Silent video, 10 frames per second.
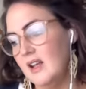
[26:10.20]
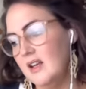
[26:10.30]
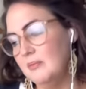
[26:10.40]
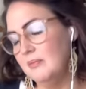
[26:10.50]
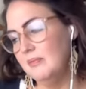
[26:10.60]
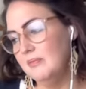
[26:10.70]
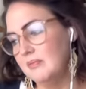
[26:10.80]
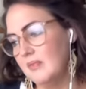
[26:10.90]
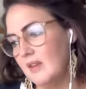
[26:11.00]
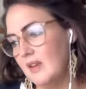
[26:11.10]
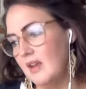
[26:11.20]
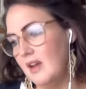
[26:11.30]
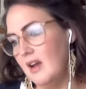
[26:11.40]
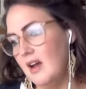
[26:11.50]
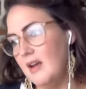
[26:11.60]
Um
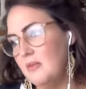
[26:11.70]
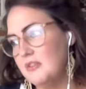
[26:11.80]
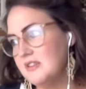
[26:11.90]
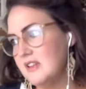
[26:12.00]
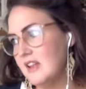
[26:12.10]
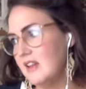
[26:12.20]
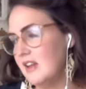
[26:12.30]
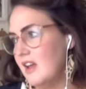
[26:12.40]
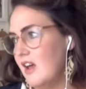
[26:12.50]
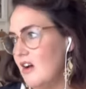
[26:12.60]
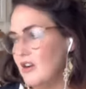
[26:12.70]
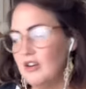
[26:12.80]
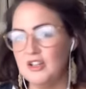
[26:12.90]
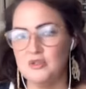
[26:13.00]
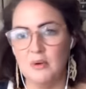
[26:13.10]
I wasn't at art
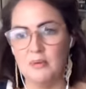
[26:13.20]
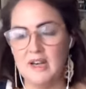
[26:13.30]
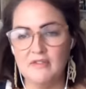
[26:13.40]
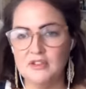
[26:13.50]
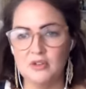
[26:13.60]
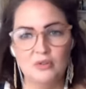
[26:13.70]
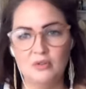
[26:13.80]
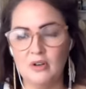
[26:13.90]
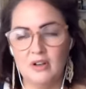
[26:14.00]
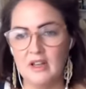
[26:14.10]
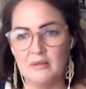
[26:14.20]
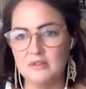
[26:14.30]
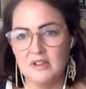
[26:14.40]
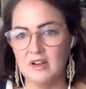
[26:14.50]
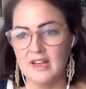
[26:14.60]
college we were never taught it
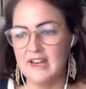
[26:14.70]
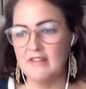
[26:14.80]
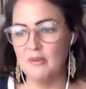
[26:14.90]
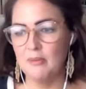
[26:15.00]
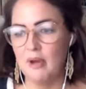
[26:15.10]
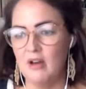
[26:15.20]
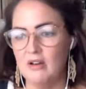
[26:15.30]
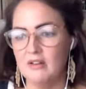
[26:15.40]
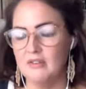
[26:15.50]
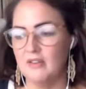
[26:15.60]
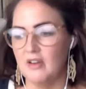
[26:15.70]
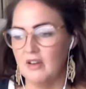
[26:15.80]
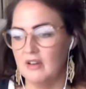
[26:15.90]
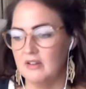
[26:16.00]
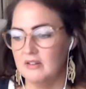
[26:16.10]
was like never part of
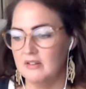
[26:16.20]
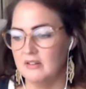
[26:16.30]
our